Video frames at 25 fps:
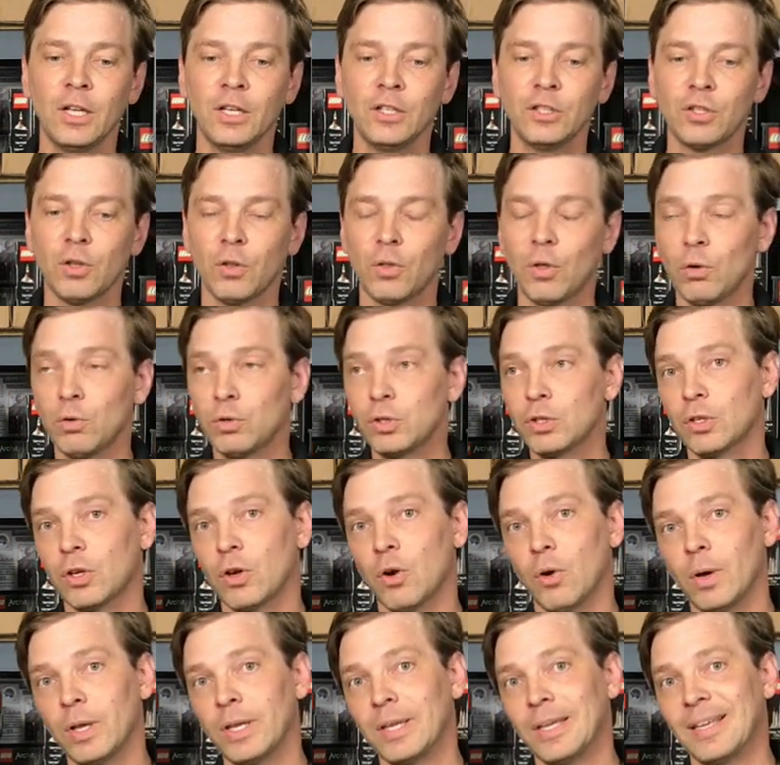So those
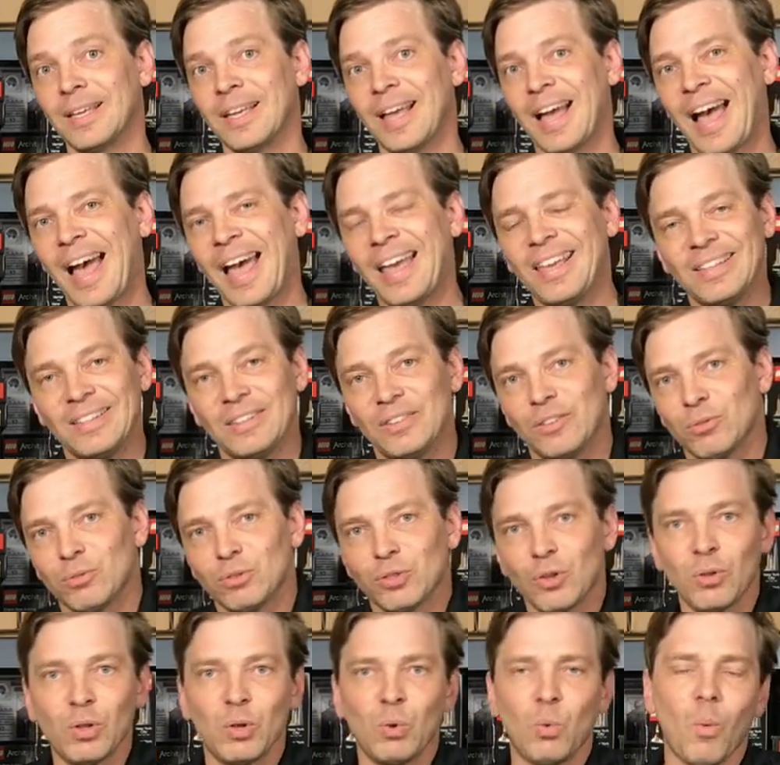going, there
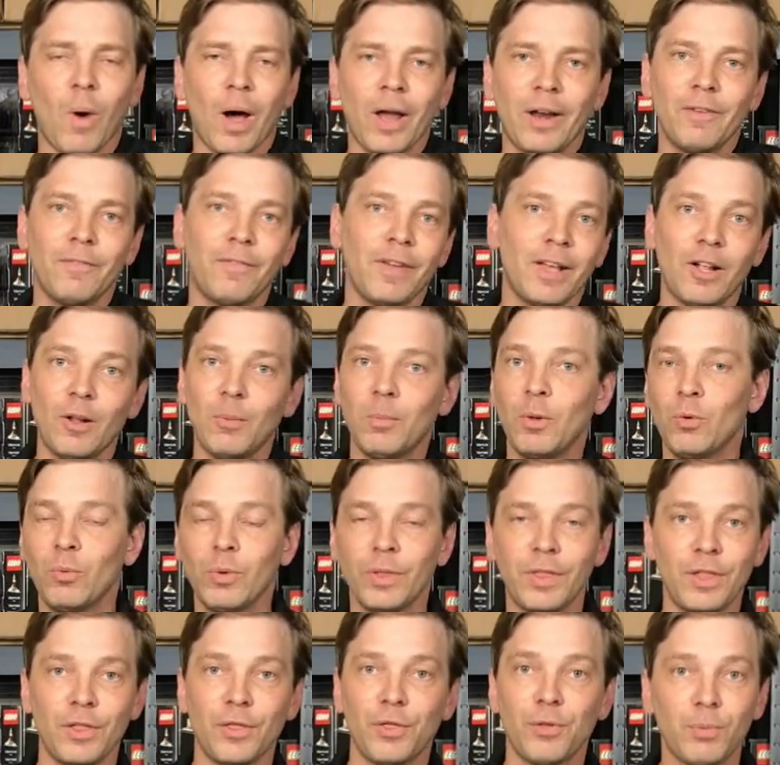was only one available
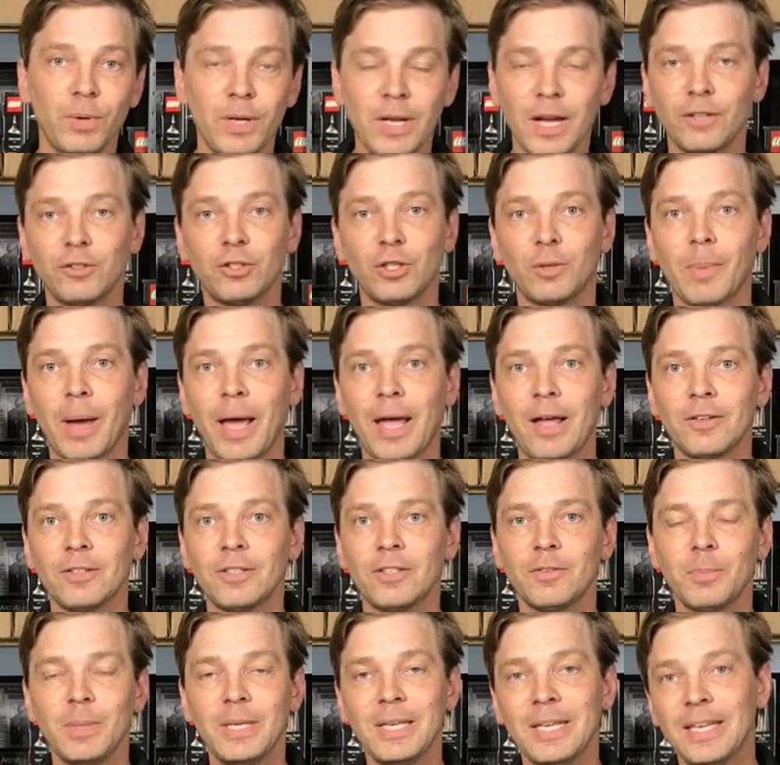within 300
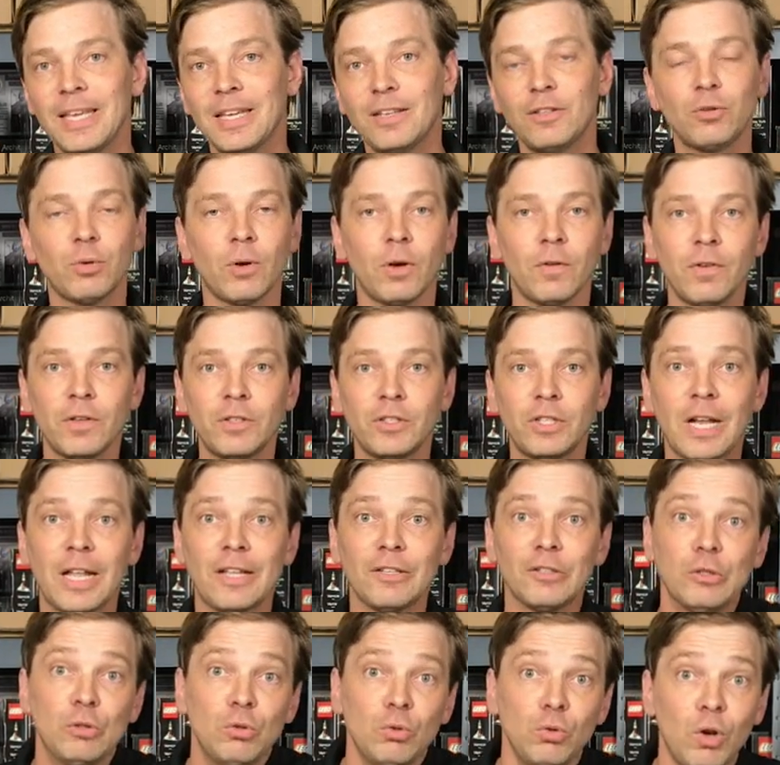miles of me. Again,
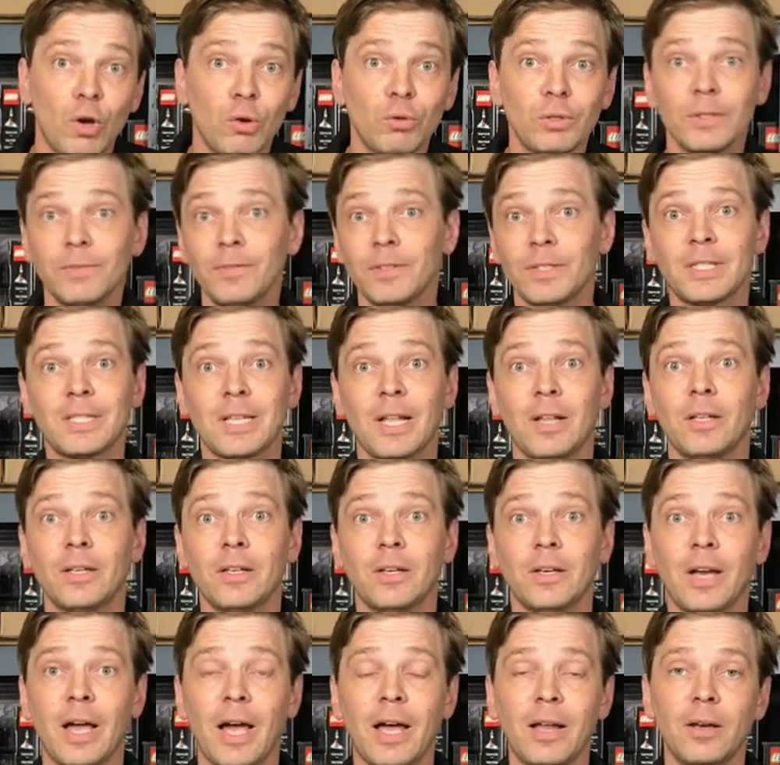$1,200. Who knows if it's
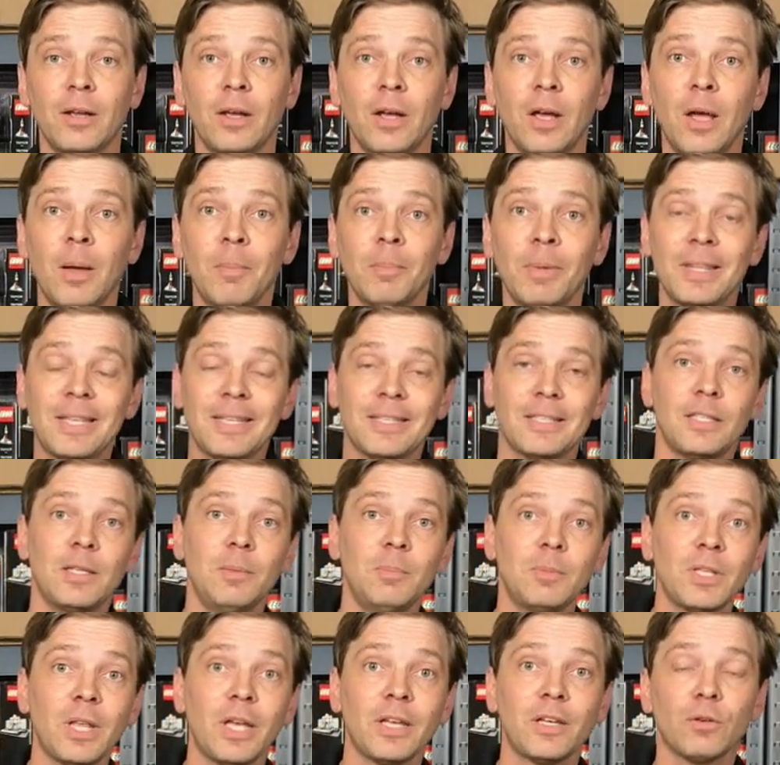selling or not, but that
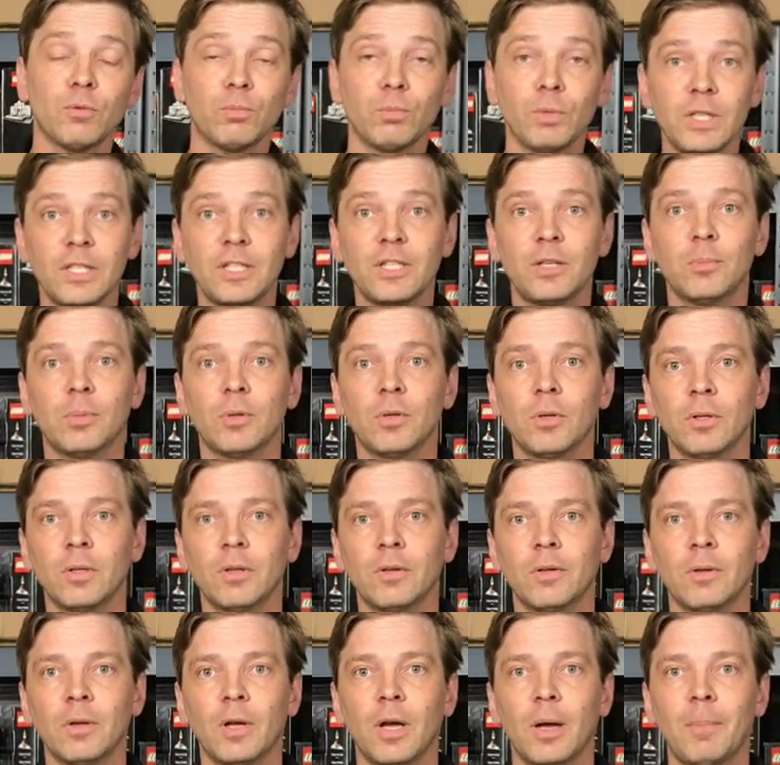seems like a
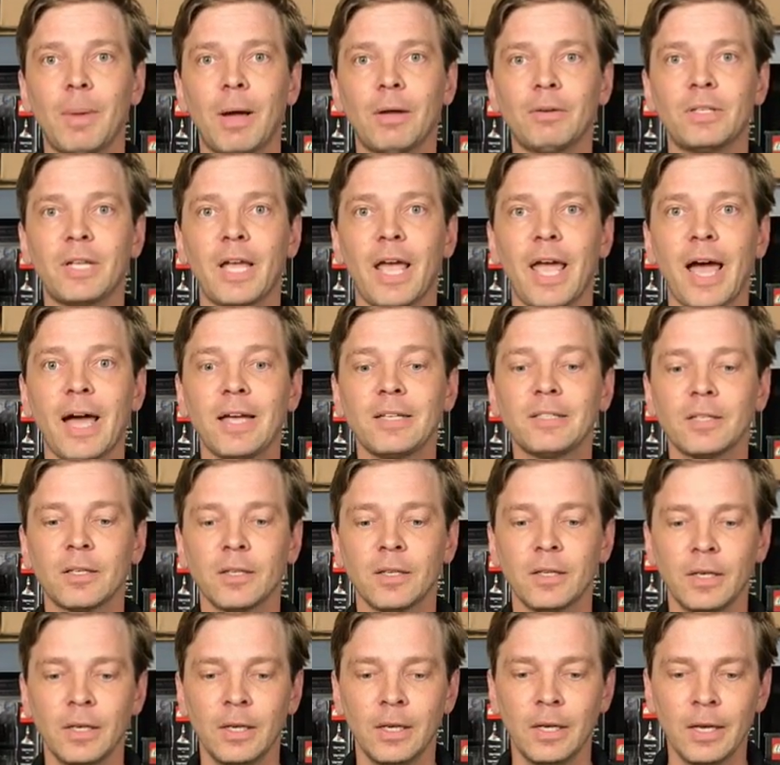reasonable amount to ask.
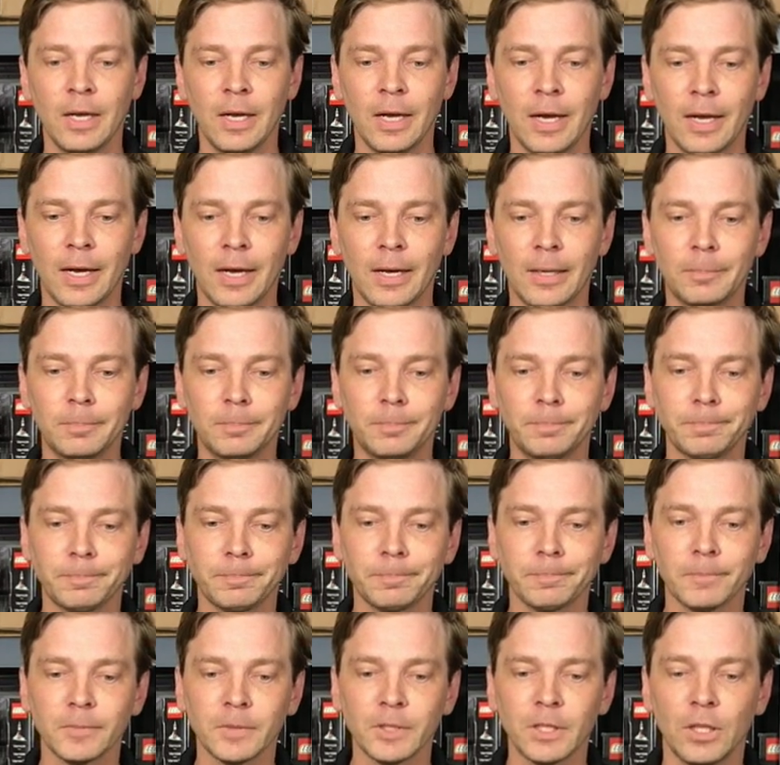
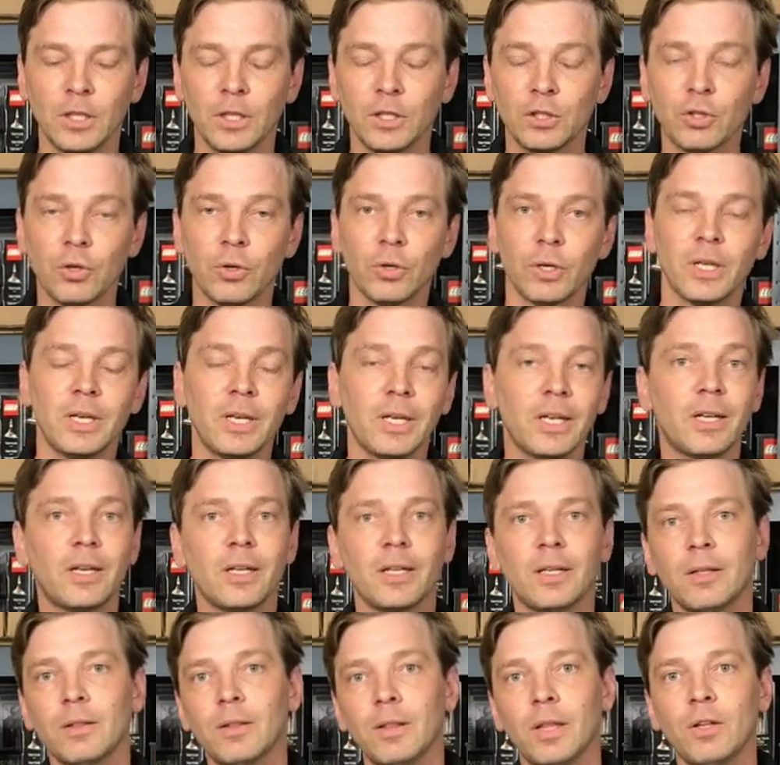So you're going to get
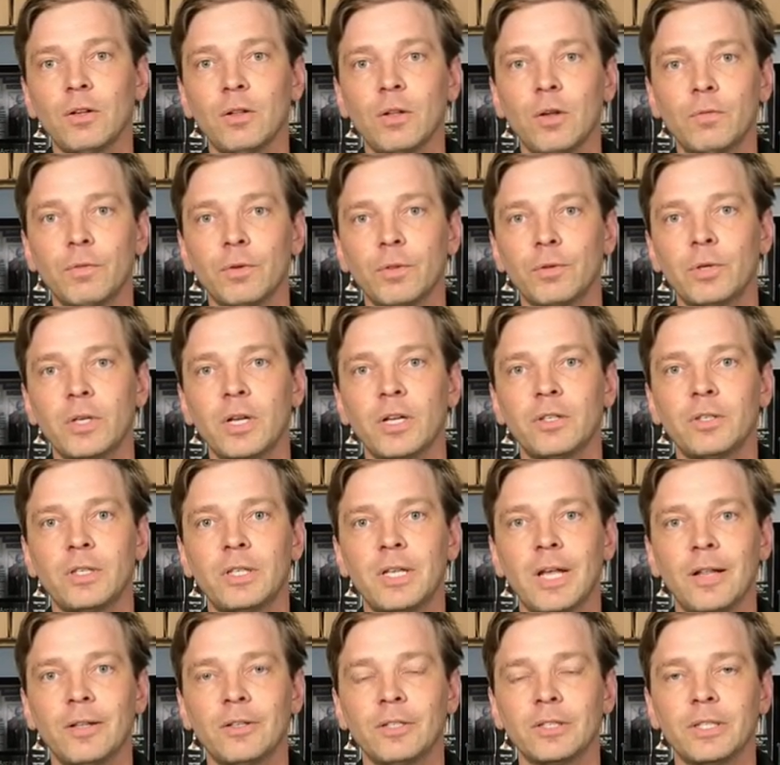a little over
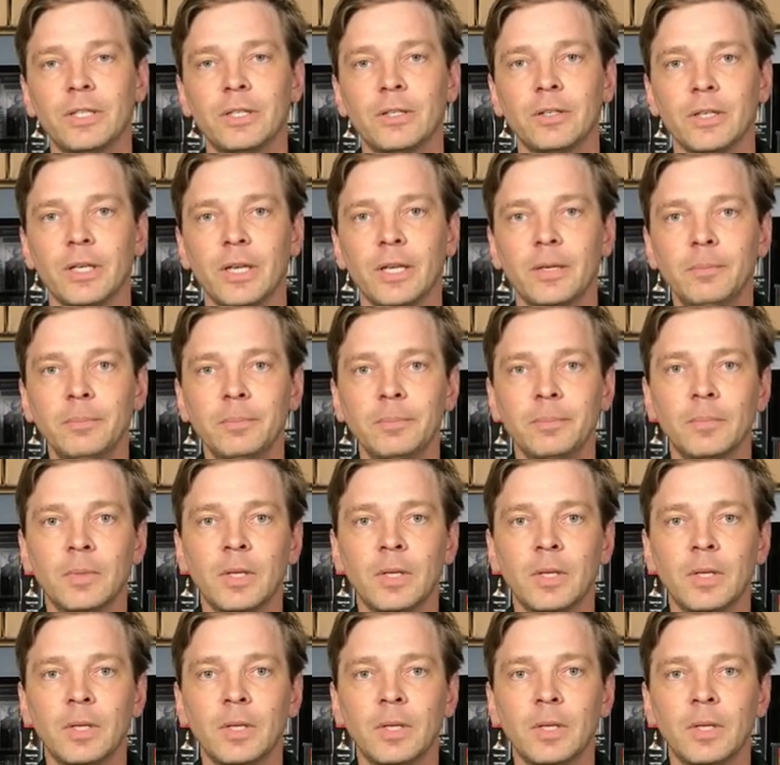$300 there again.